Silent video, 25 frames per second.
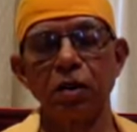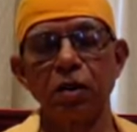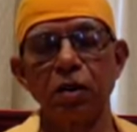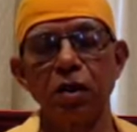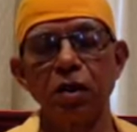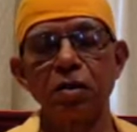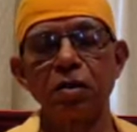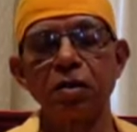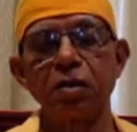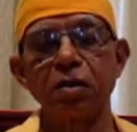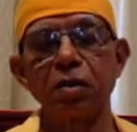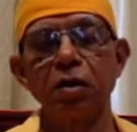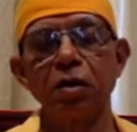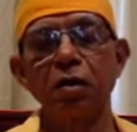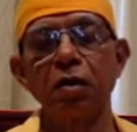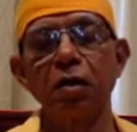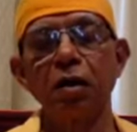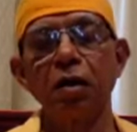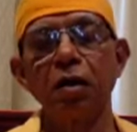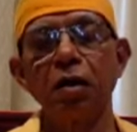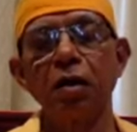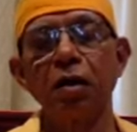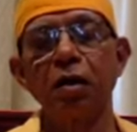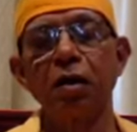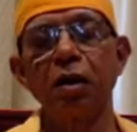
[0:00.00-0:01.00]

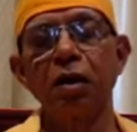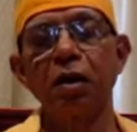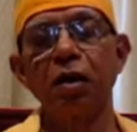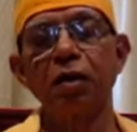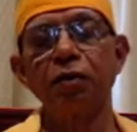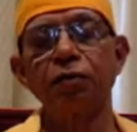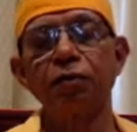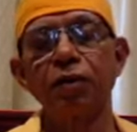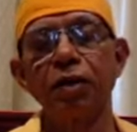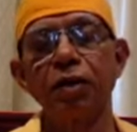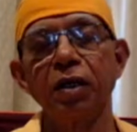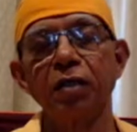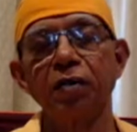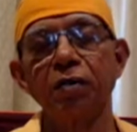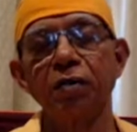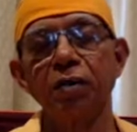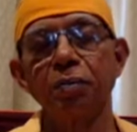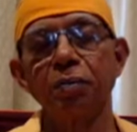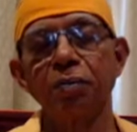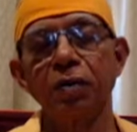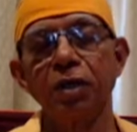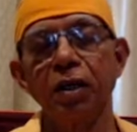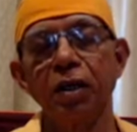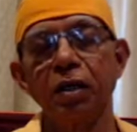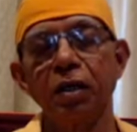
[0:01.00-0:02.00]
constantly offering
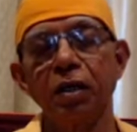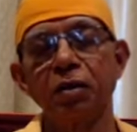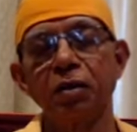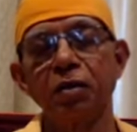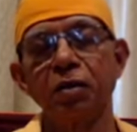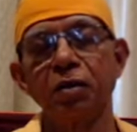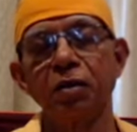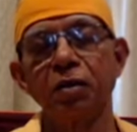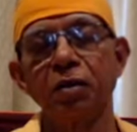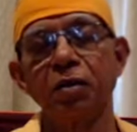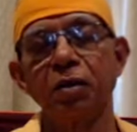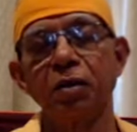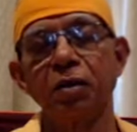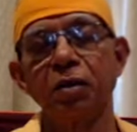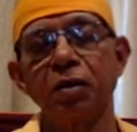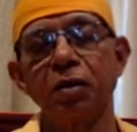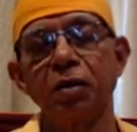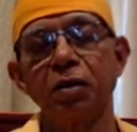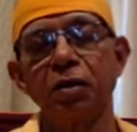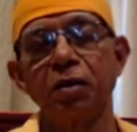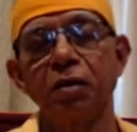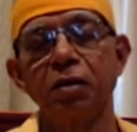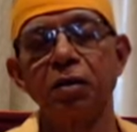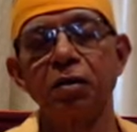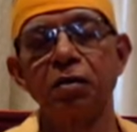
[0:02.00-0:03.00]
our prayers,
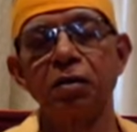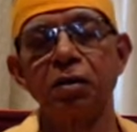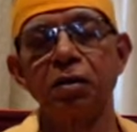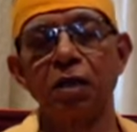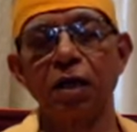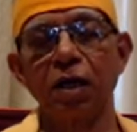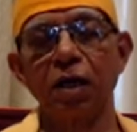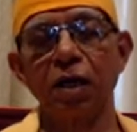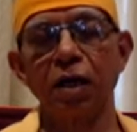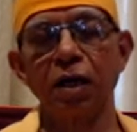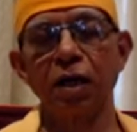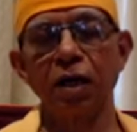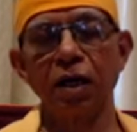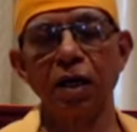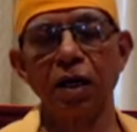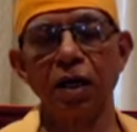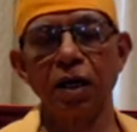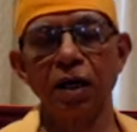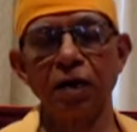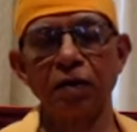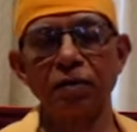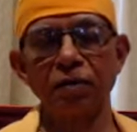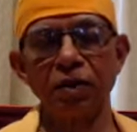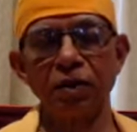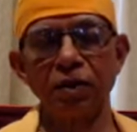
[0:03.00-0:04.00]

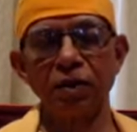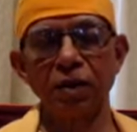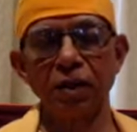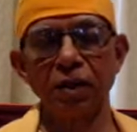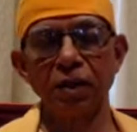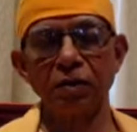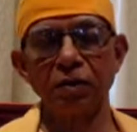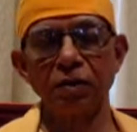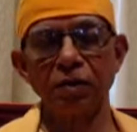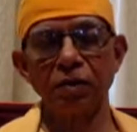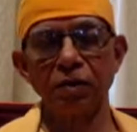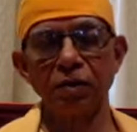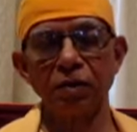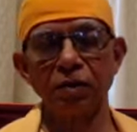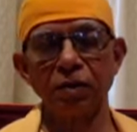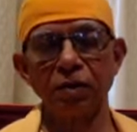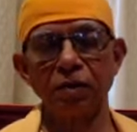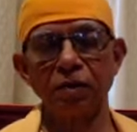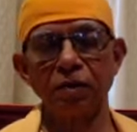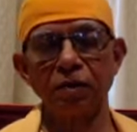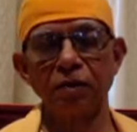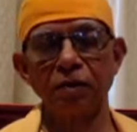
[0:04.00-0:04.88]
surrendering ourselves